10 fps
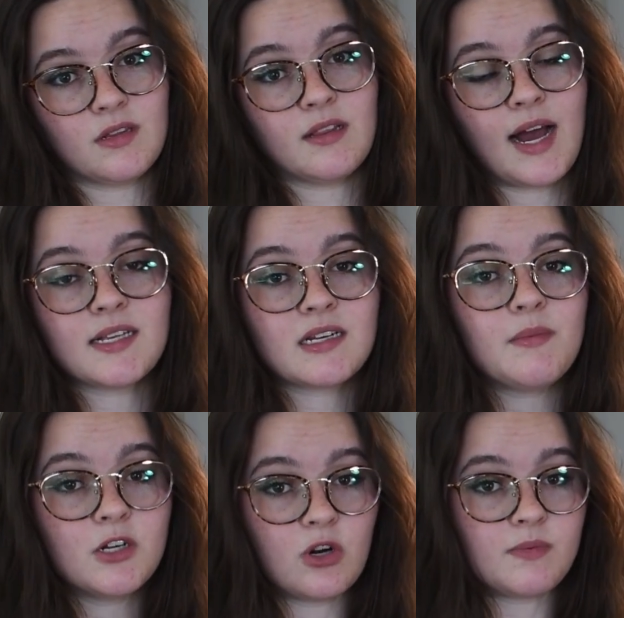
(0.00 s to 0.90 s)
The last time
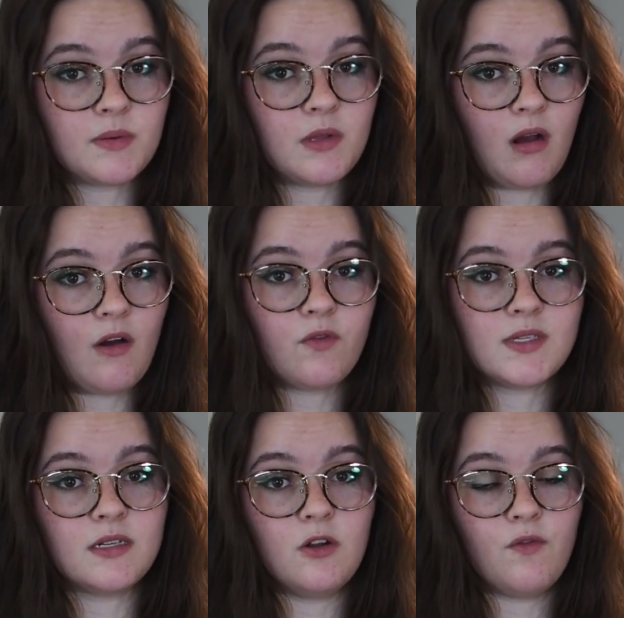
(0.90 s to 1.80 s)
I dropped something off
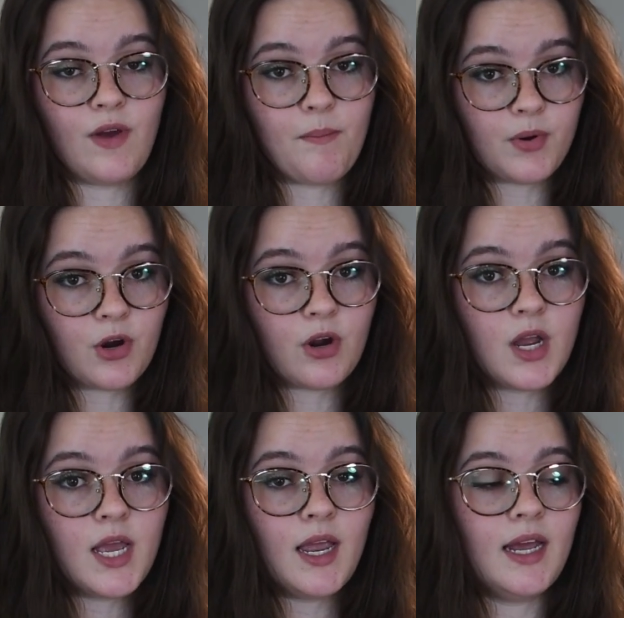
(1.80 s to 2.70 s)
was in November,
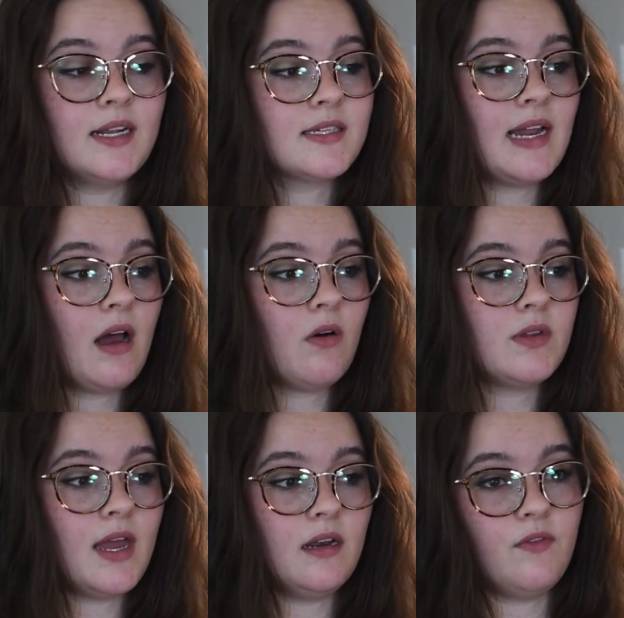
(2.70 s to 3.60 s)
and it's now
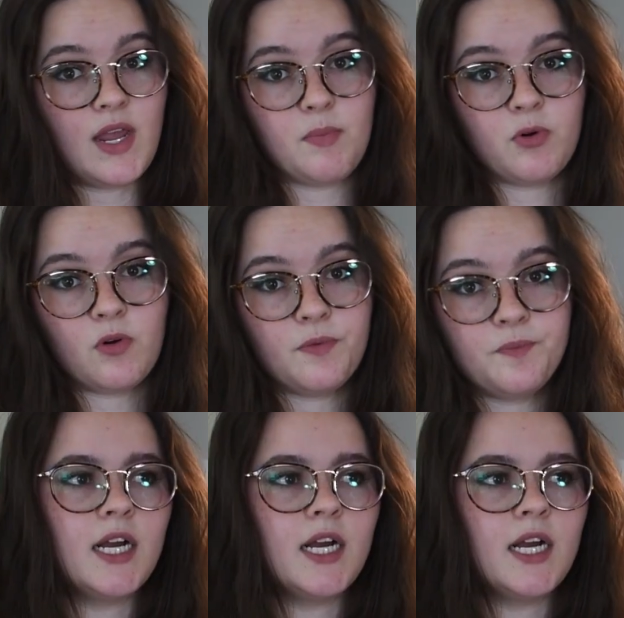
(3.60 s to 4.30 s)
the end of April.